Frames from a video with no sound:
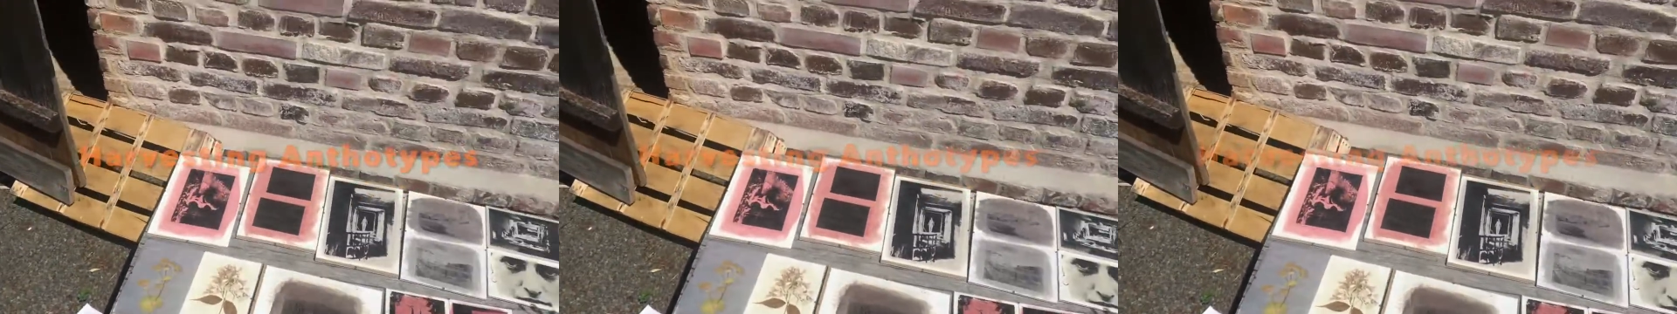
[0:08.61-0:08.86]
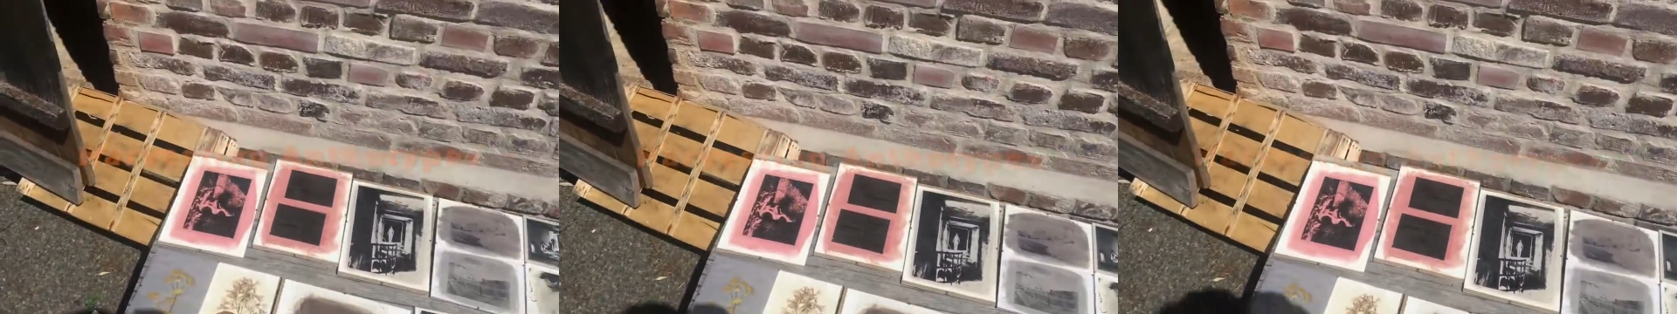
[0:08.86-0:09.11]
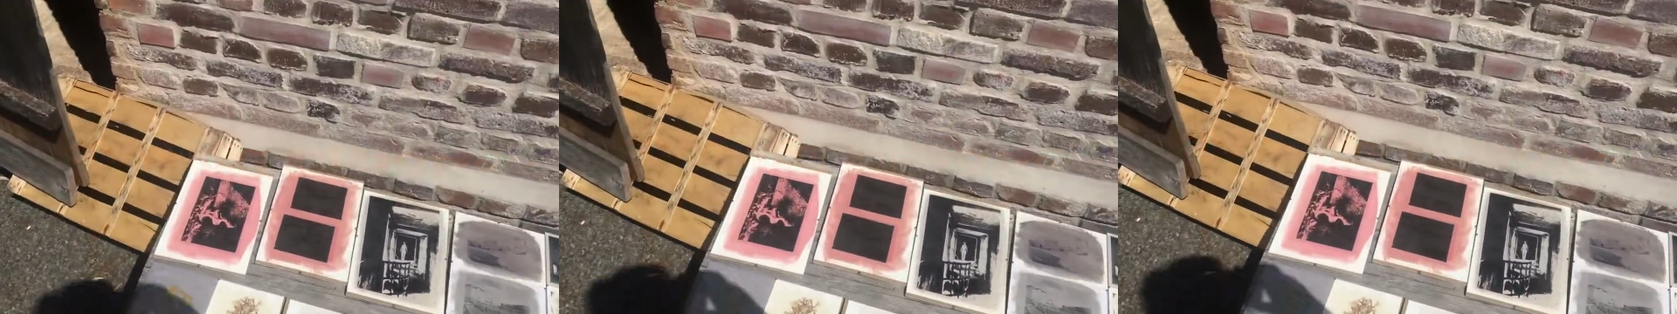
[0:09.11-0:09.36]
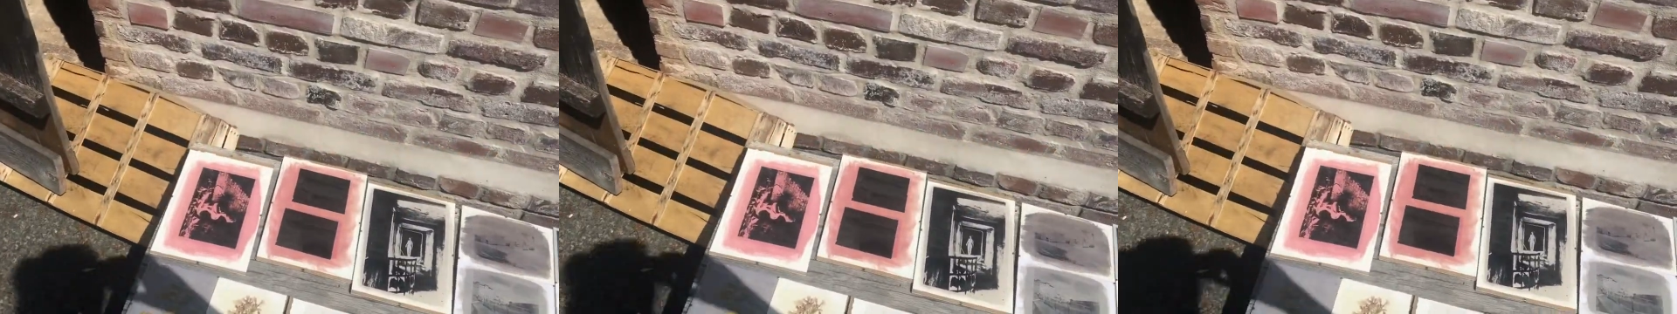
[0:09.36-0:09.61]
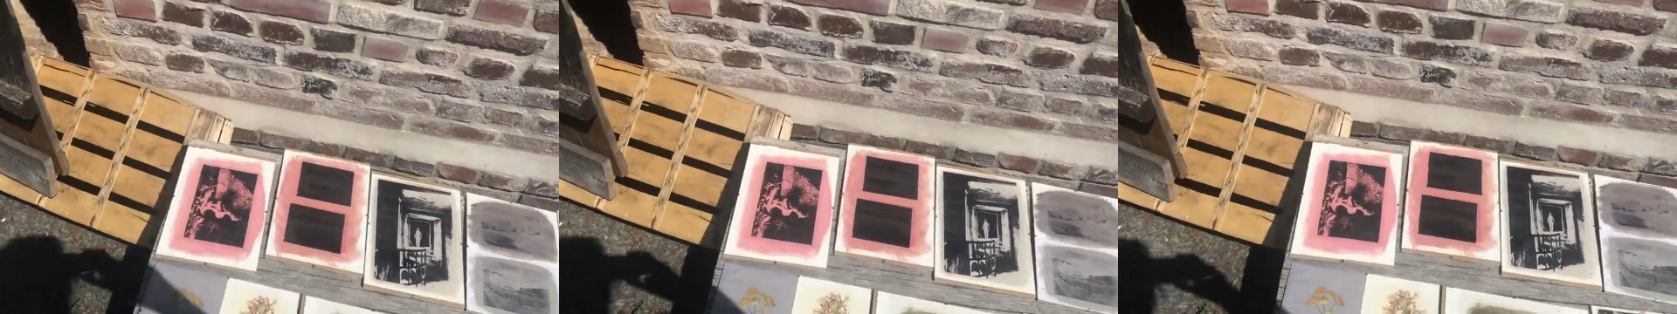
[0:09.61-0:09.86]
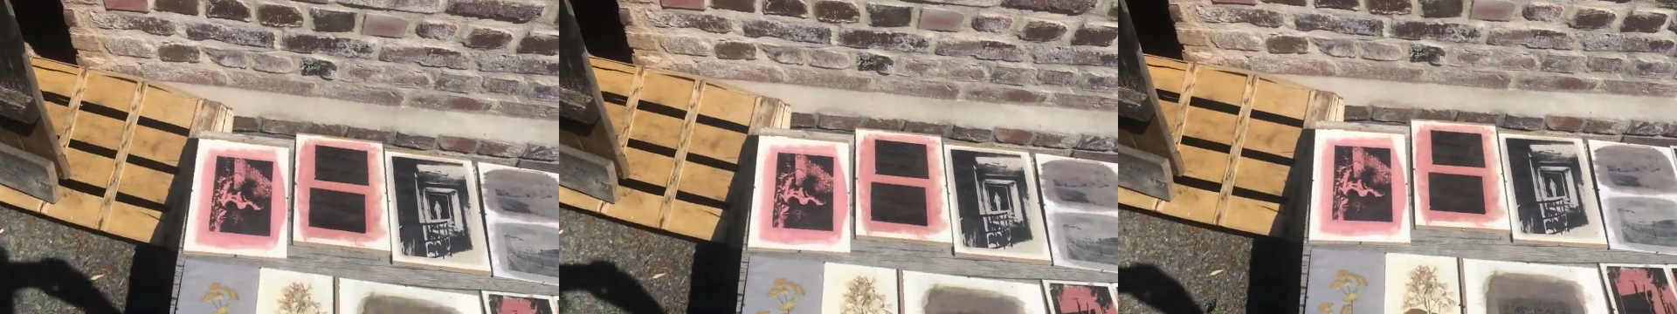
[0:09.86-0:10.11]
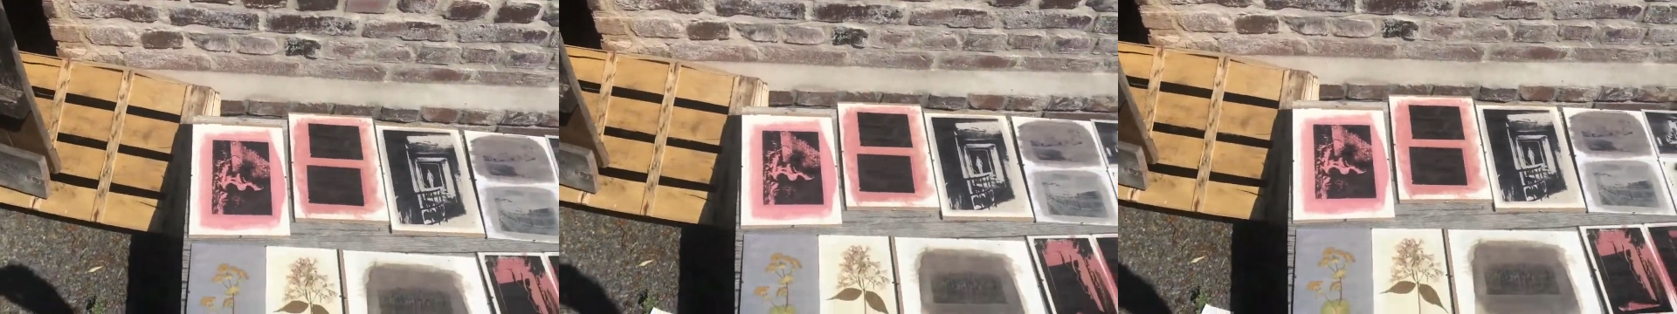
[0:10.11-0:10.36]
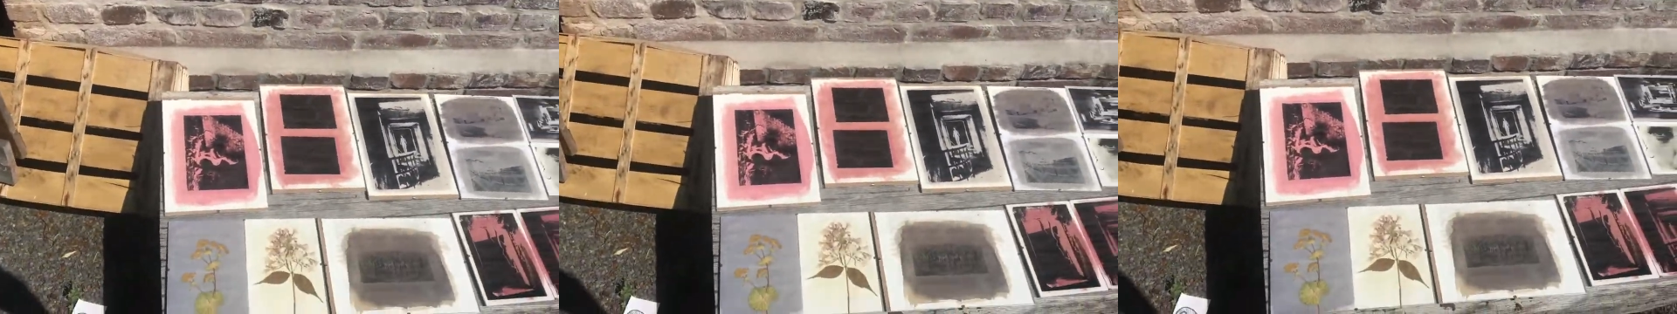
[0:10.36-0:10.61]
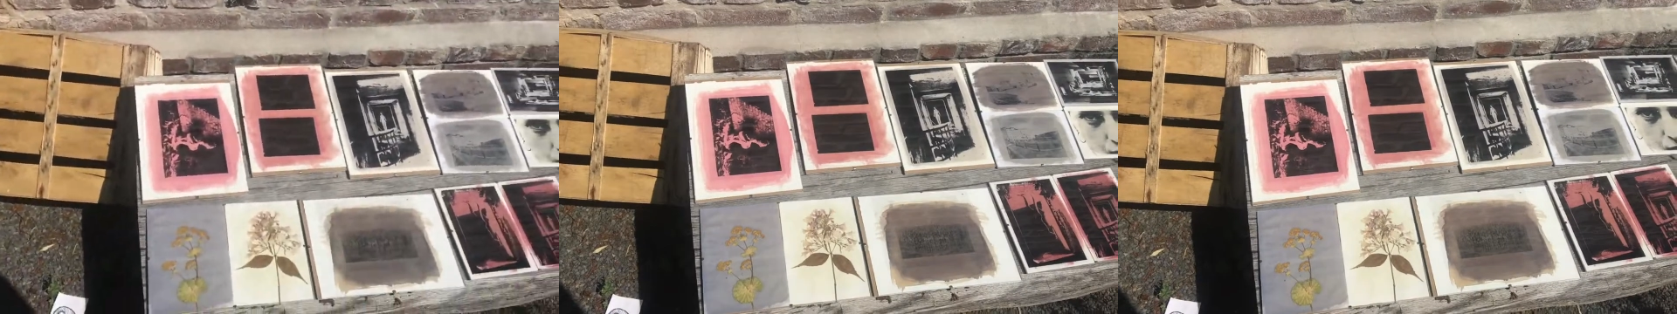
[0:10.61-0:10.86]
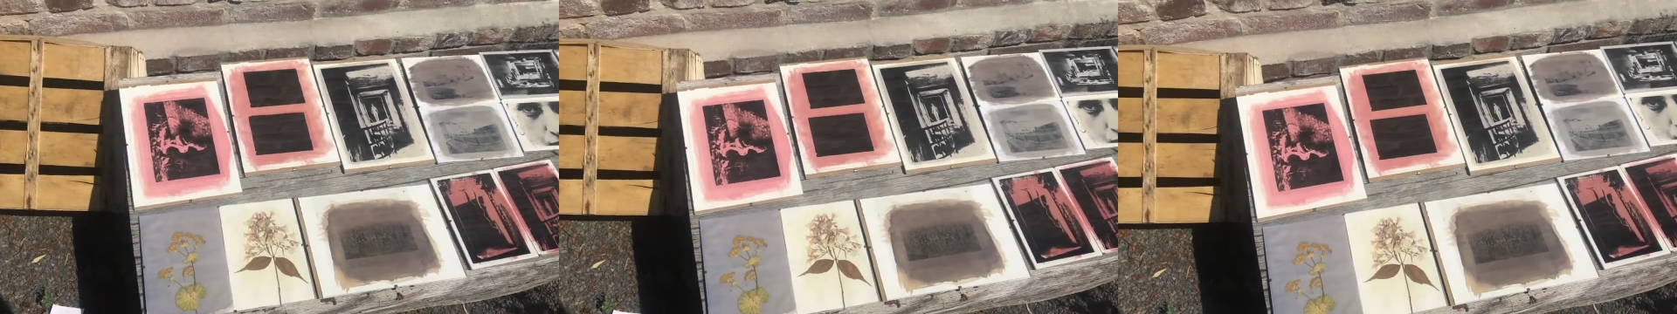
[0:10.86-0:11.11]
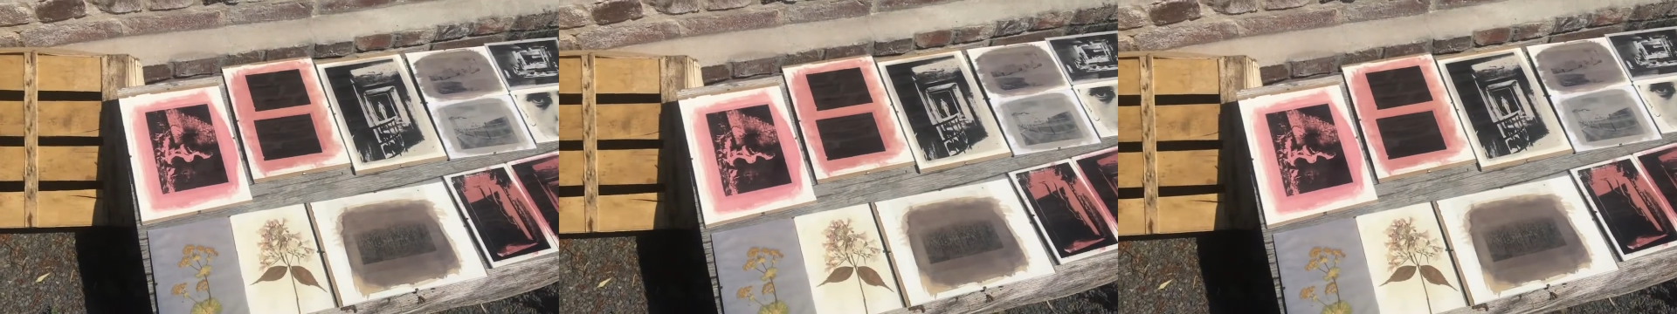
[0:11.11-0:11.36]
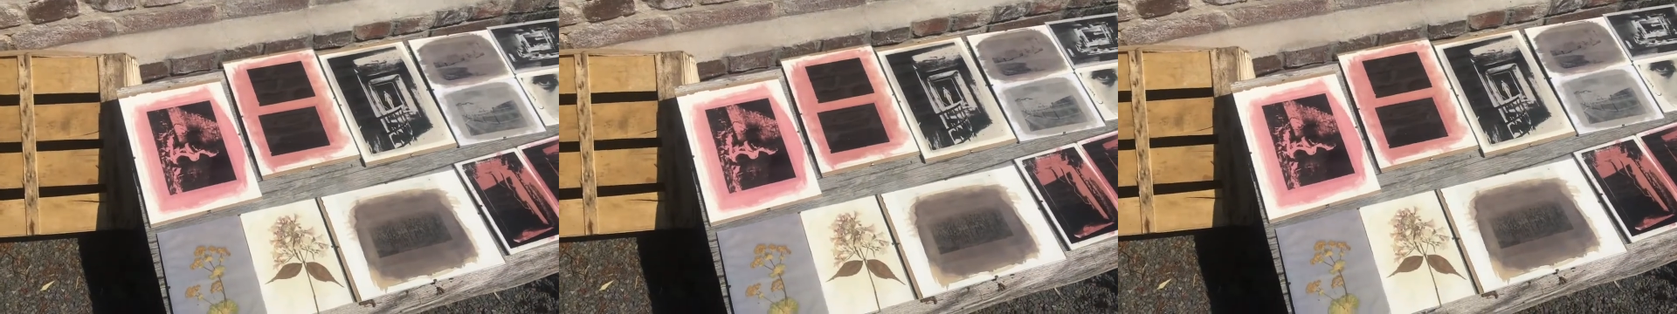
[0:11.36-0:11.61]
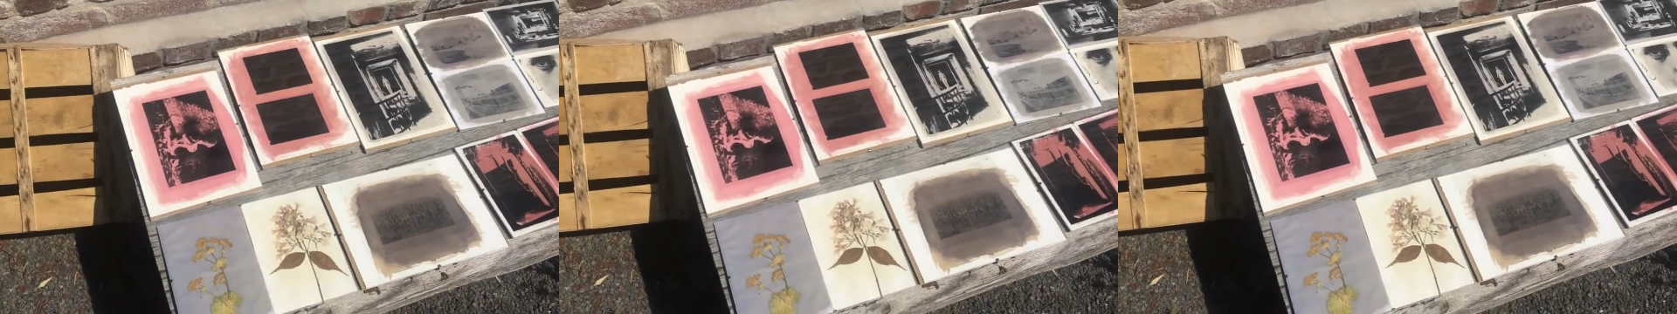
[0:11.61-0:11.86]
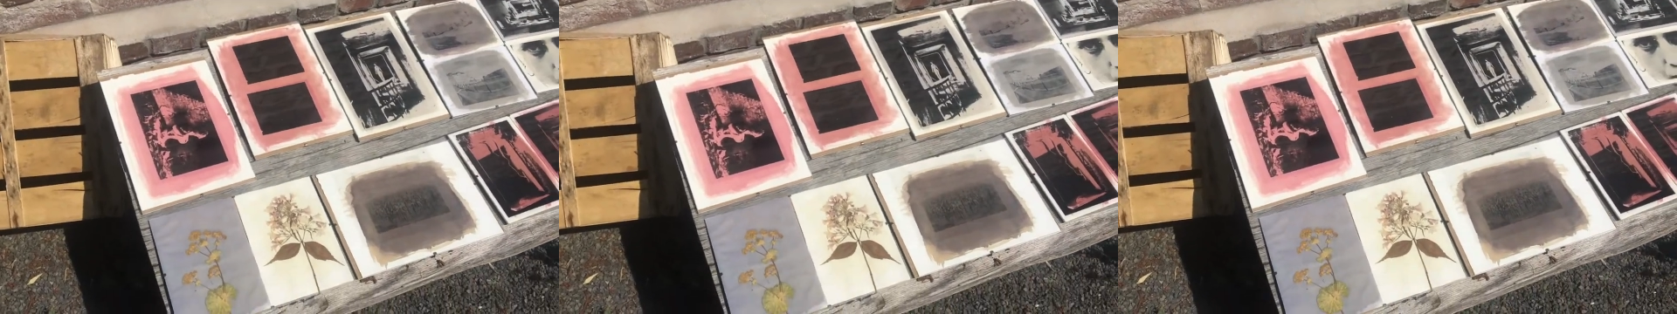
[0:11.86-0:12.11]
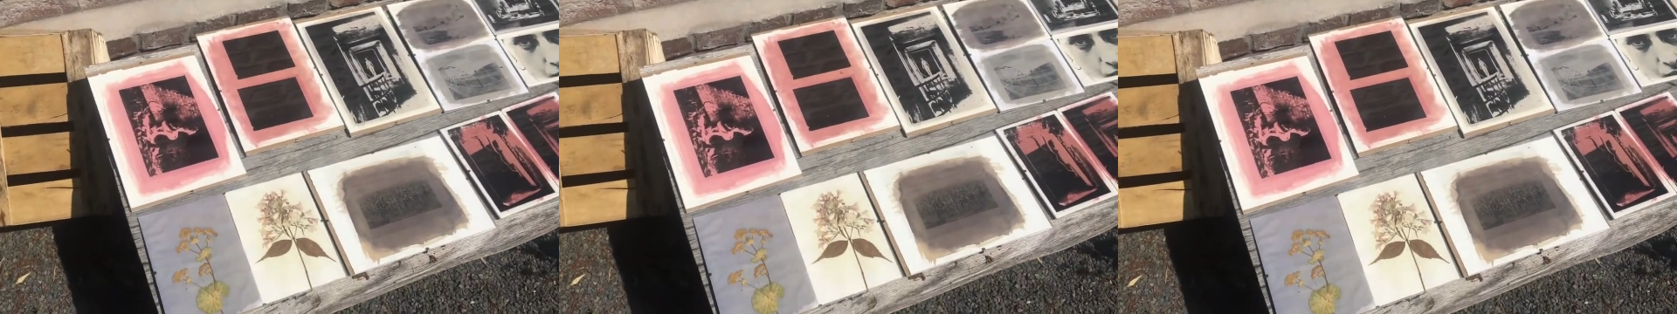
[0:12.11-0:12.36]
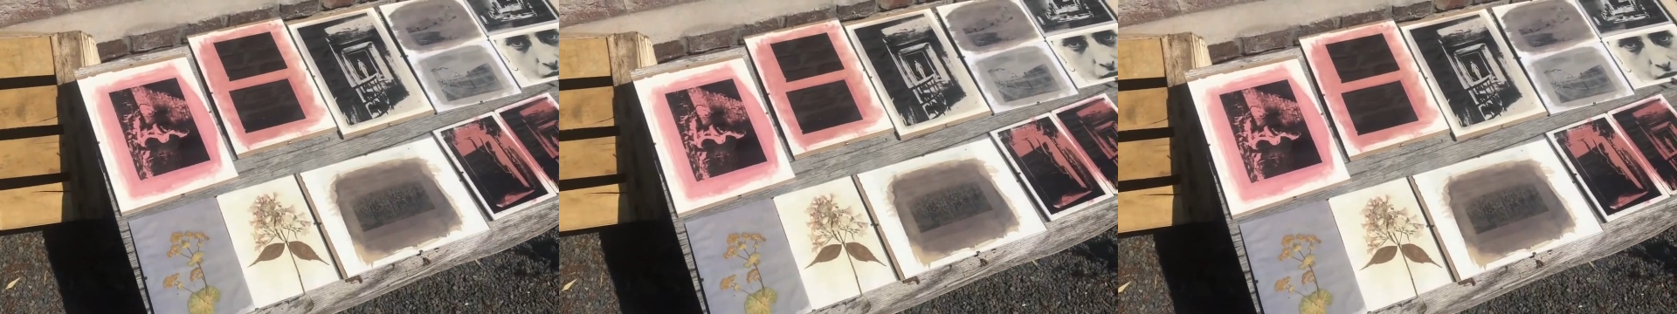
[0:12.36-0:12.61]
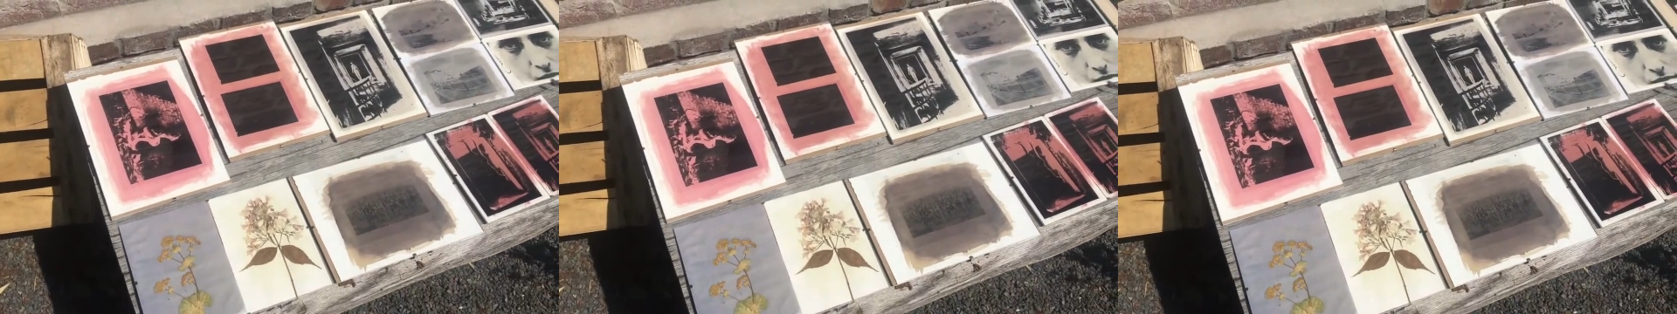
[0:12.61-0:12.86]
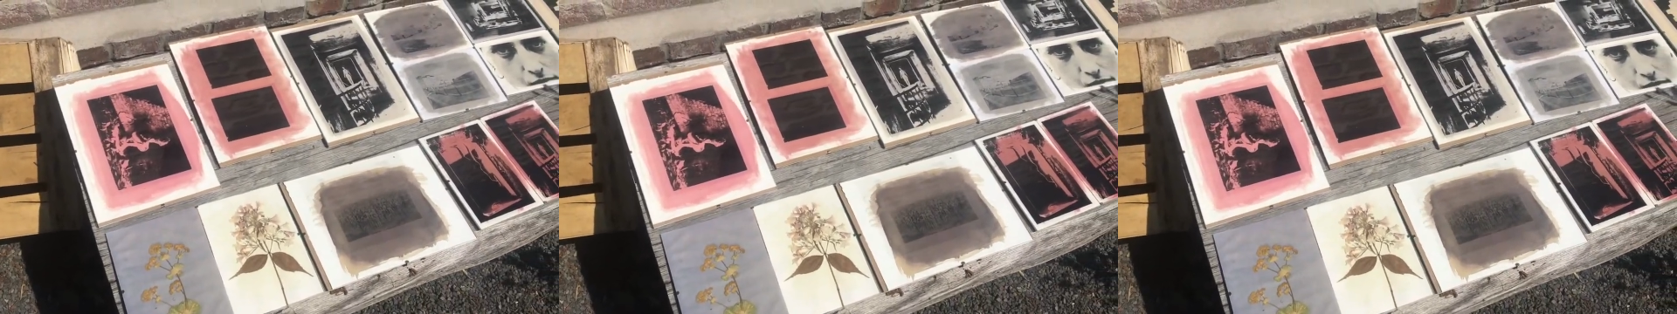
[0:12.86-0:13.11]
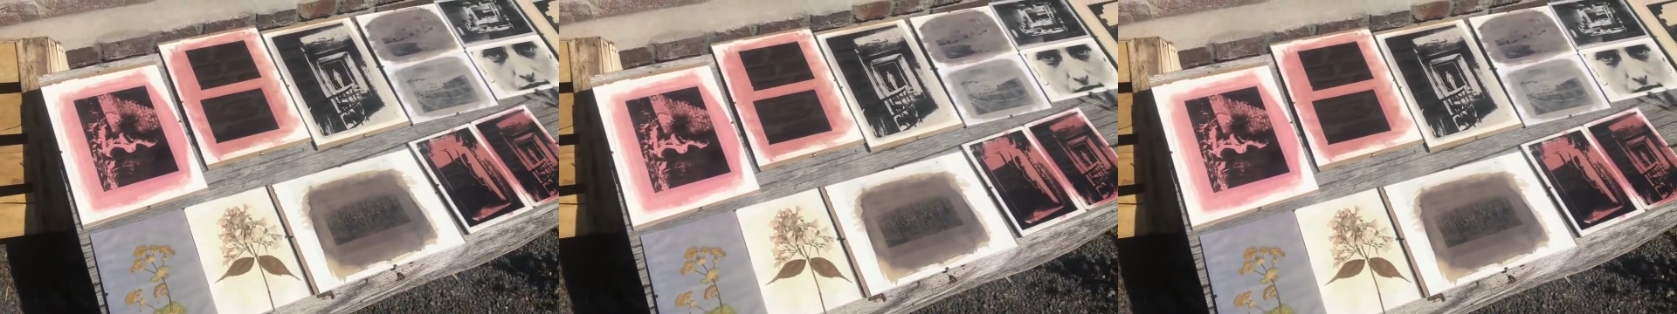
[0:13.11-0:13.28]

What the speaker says: [unreadable: no face in view]